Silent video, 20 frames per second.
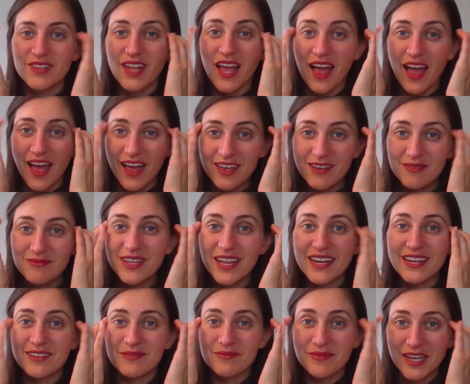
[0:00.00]
I am
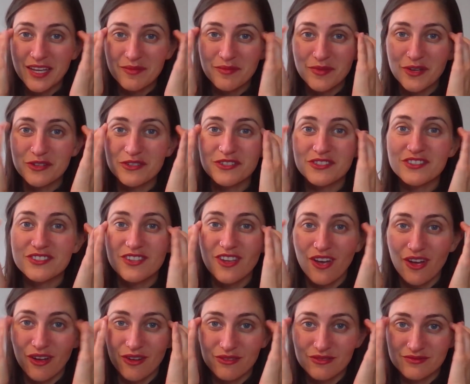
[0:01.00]
letting my emotions go.